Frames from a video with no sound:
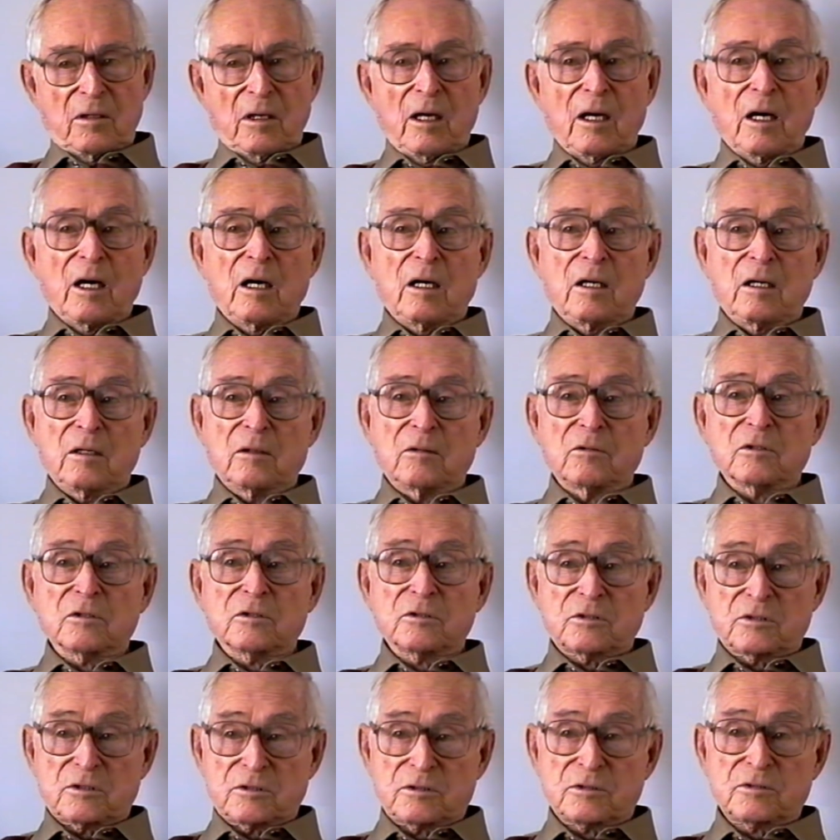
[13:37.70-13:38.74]
money? Yeah, it
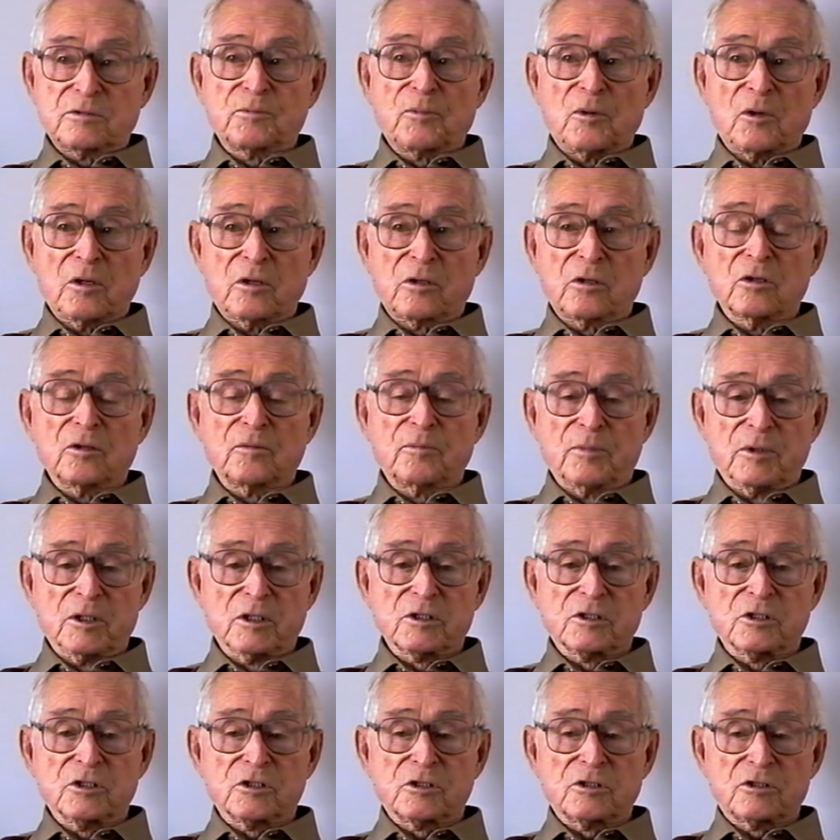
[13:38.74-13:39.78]
was pretty good
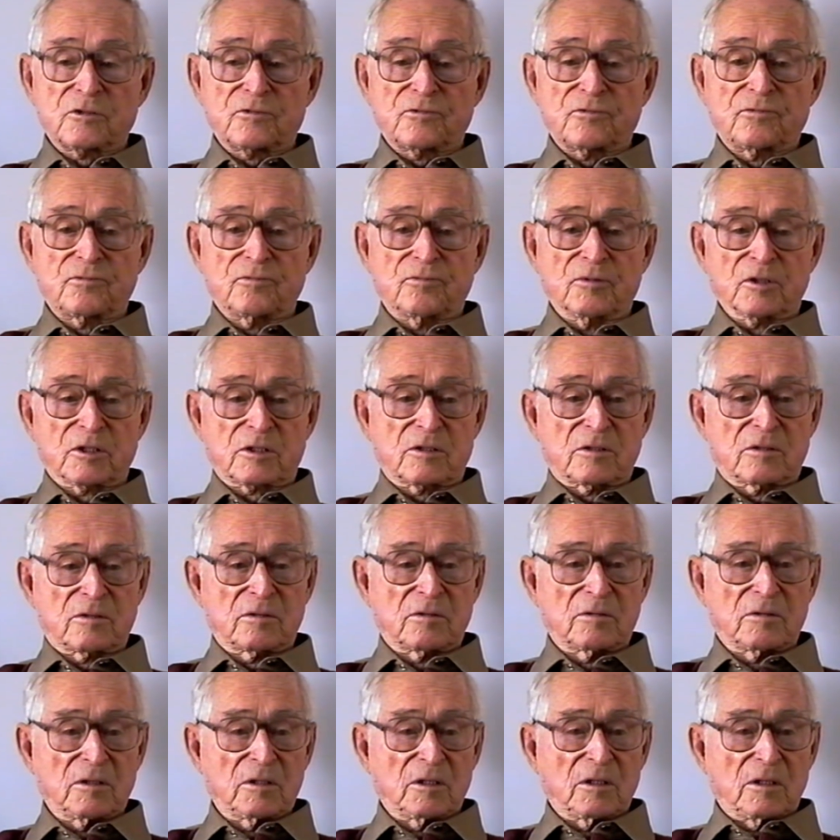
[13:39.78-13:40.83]
business, but
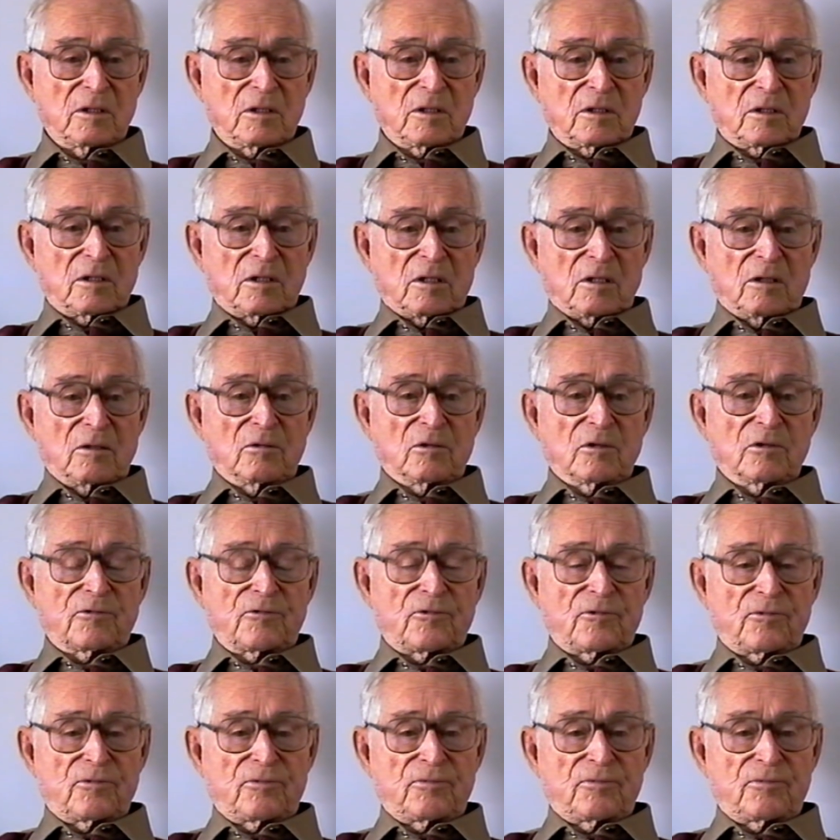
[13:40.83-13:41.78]
it was